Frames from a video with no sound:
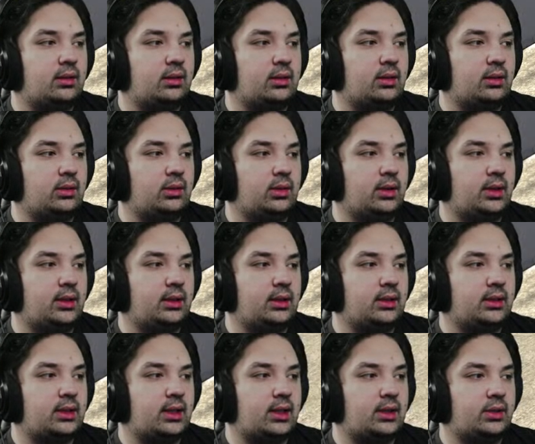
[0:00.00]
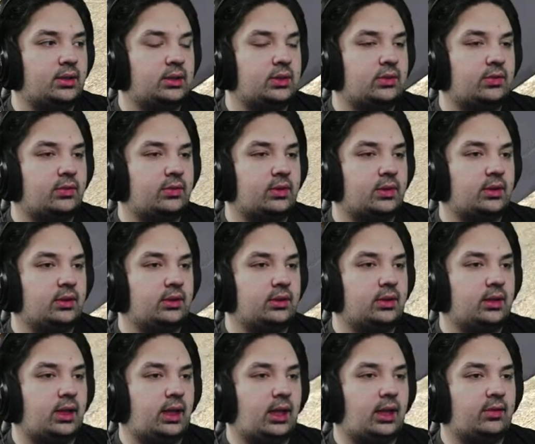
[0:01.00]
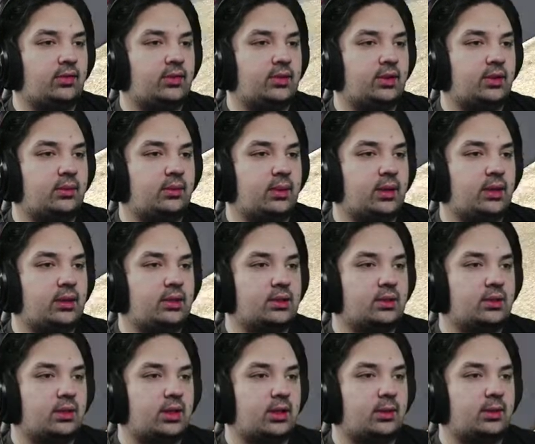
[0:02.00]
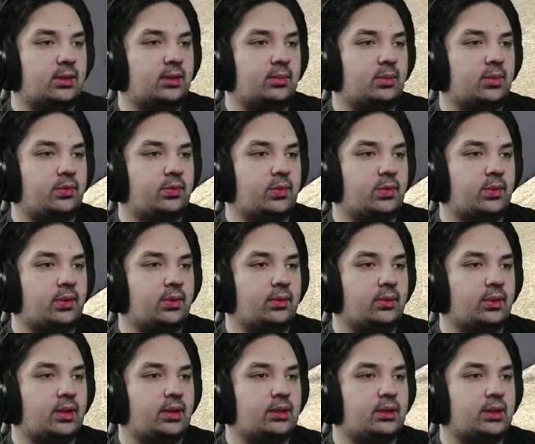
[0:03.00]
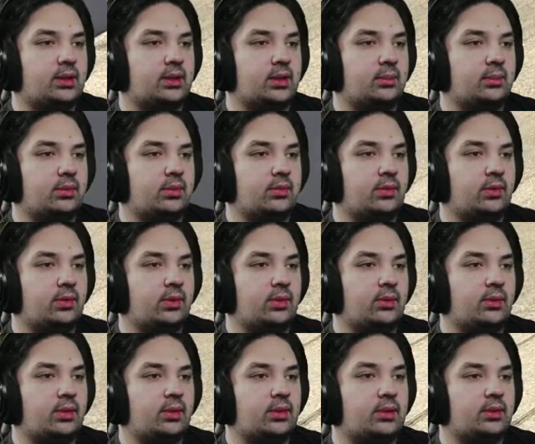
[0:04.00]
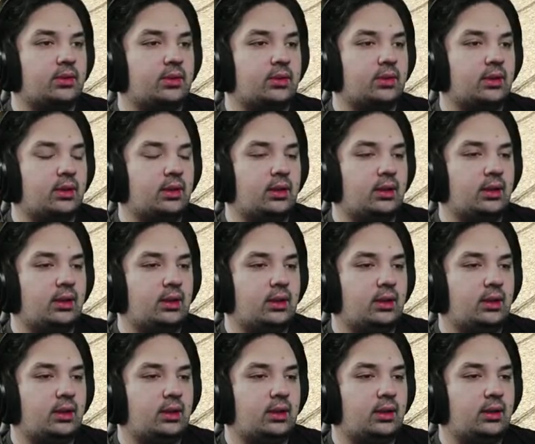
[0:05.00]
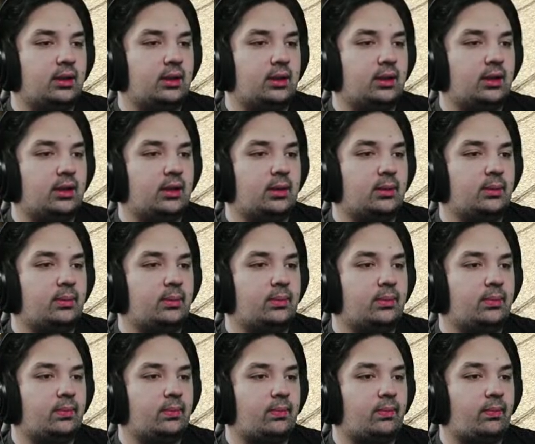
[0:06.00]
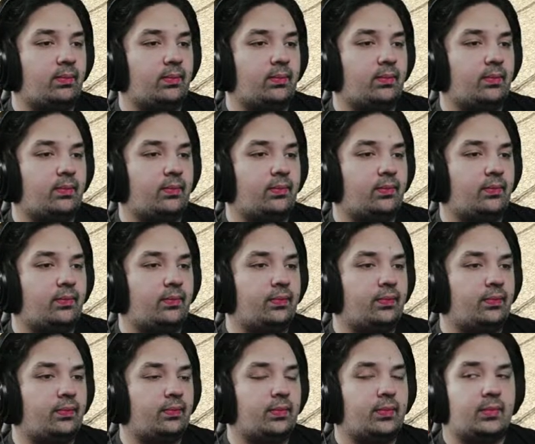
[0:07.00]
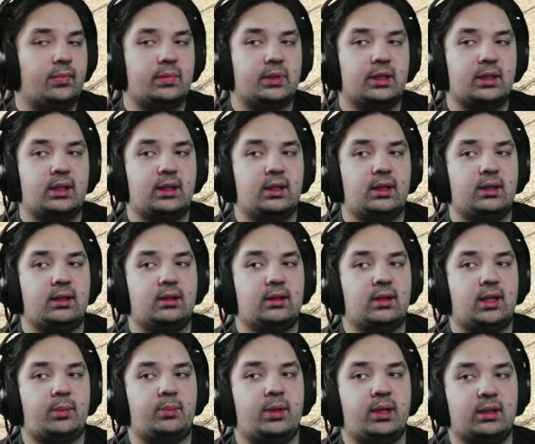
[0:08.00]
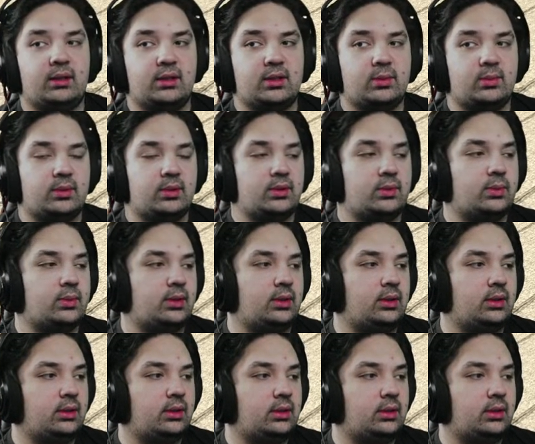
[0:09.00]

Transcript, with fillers: Go look at Littell's front after the race or like before the race, because I'm before the race. Um, but yeah, I painted this one as well.